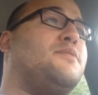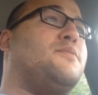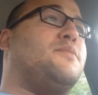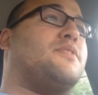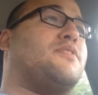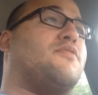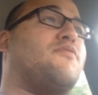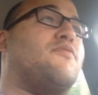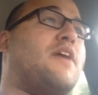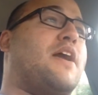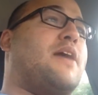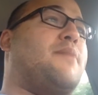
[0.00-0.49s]

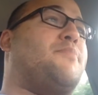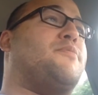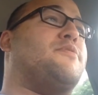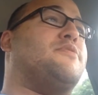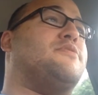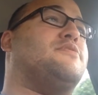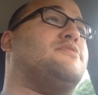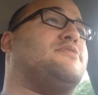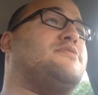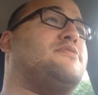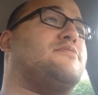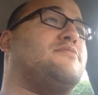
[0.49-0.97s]
with the
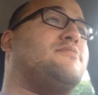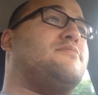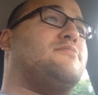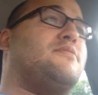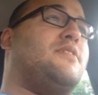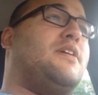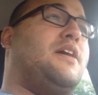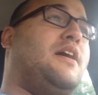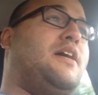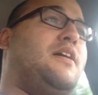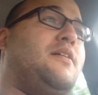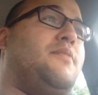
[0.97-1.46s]
rappers,
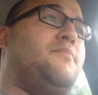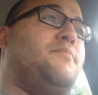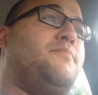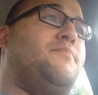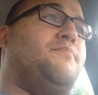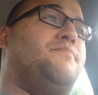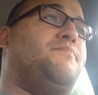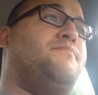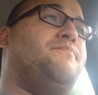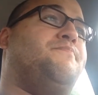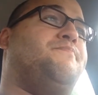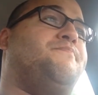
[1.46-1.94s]

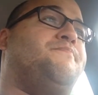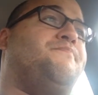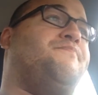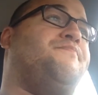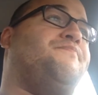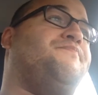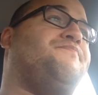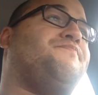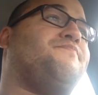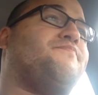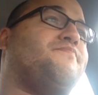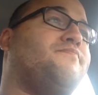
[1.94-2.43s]

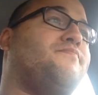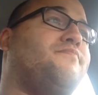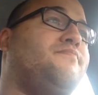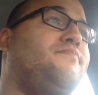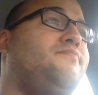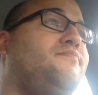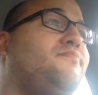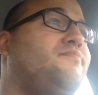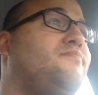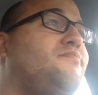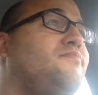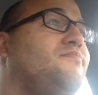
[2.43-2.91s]

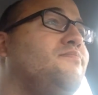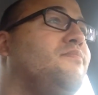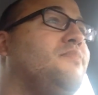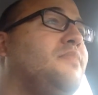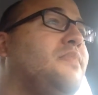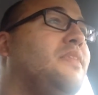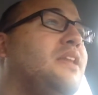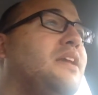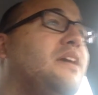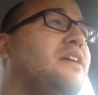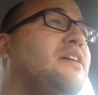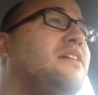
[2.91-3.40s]

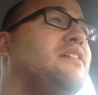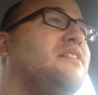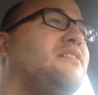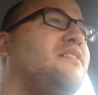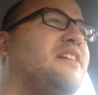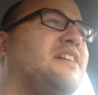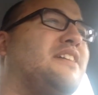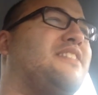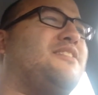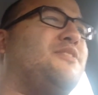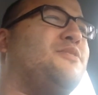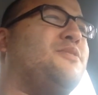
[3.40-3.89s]

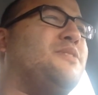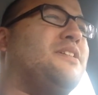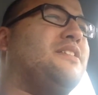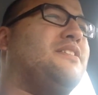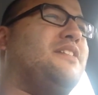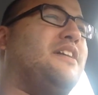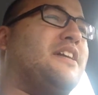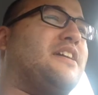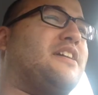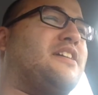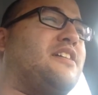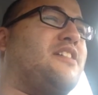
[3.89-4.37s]
like doing
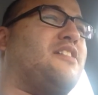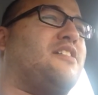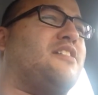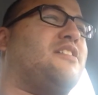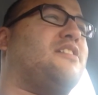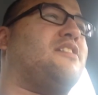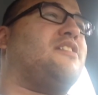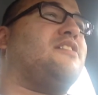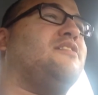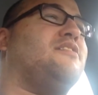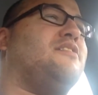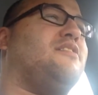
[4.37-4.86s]
like
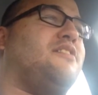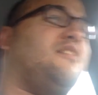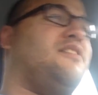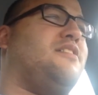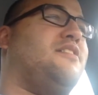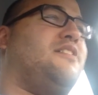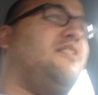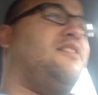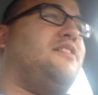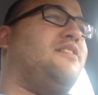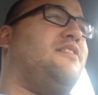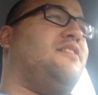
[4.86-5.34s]

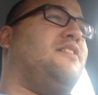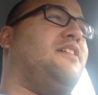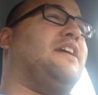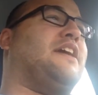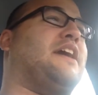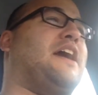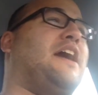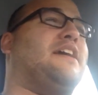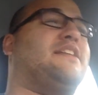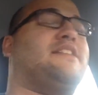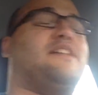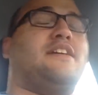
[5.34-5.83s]

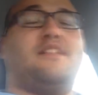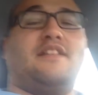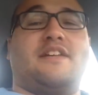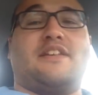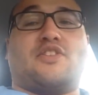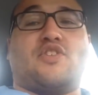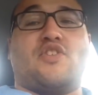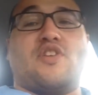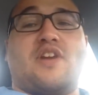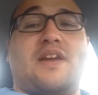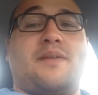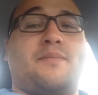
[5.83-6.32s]
acting
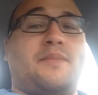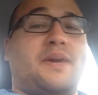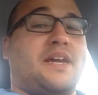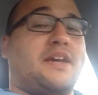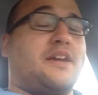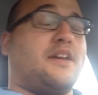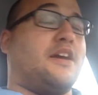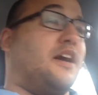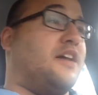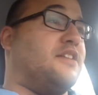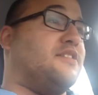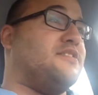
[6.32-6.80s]
like they're
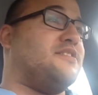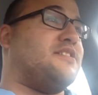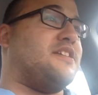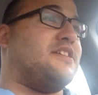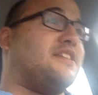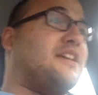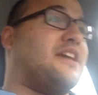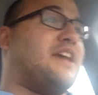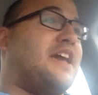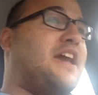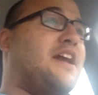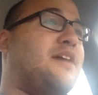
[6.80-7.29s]
aiming guns
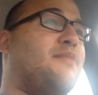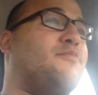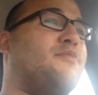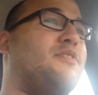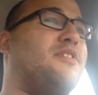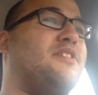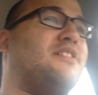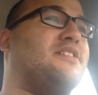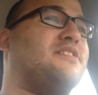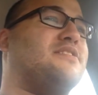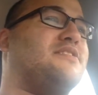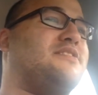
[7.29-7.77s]
at the
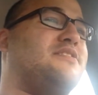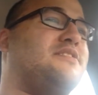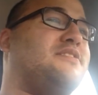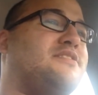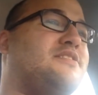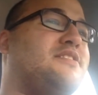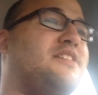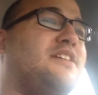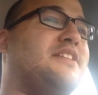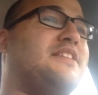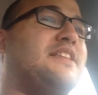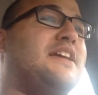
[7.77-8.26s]
camera, because it's
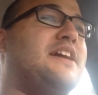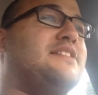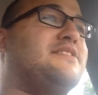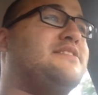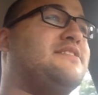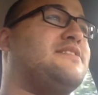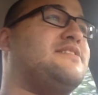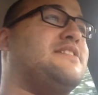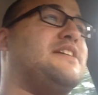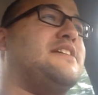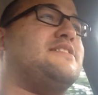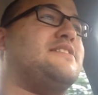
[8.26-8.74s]
just like,
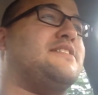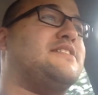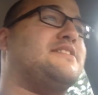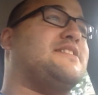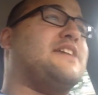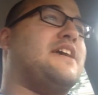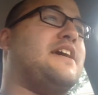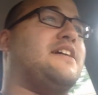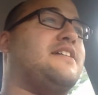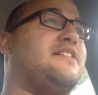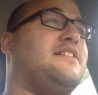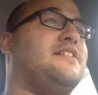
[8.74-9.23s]
that's
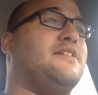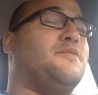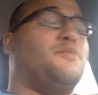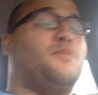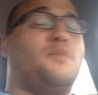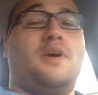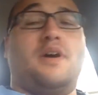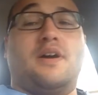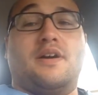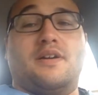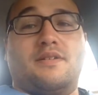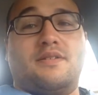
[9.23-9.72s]
exactly
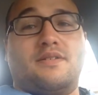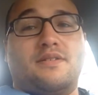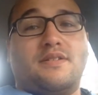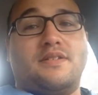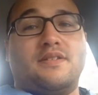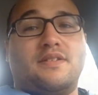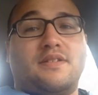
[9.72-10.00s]
what